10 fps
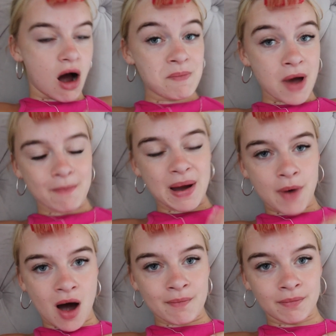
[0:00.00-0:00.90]
I burnt my
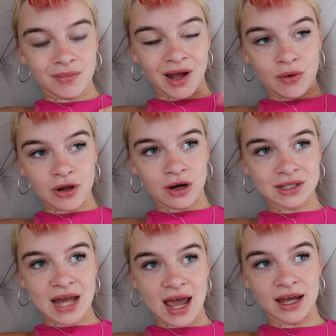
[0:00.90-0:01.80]
bum. Like on the
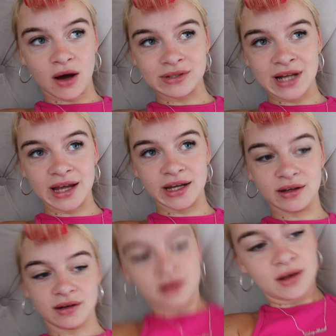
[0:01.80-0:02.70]
last day, I was
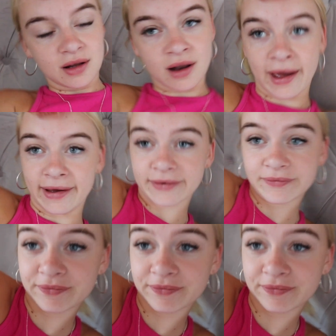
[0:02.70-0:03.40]
laying like